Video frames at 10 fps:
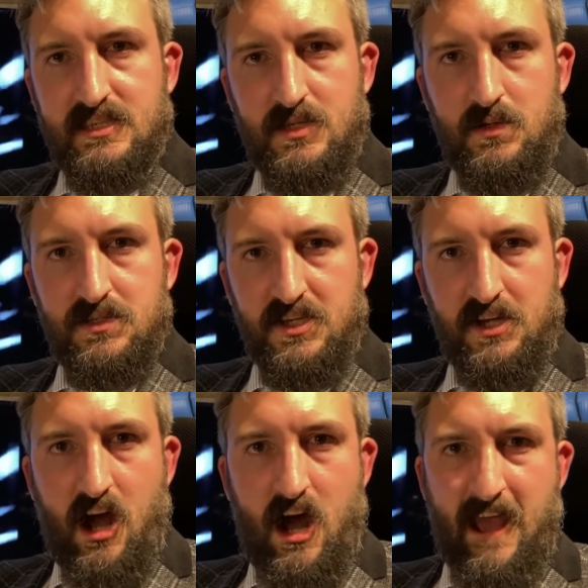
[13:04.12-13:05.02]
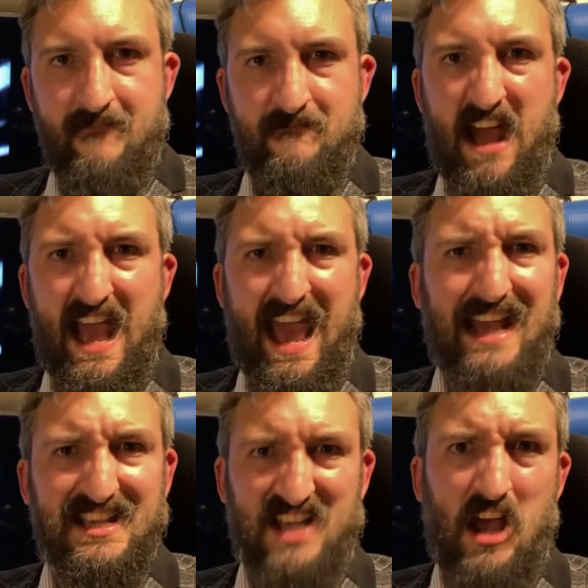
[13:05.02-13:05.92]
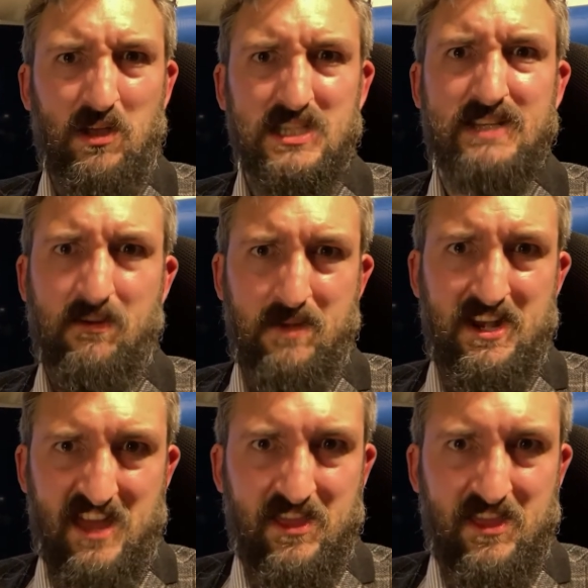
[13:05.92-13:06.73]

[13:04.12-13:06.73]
Susan are in fact exiles from another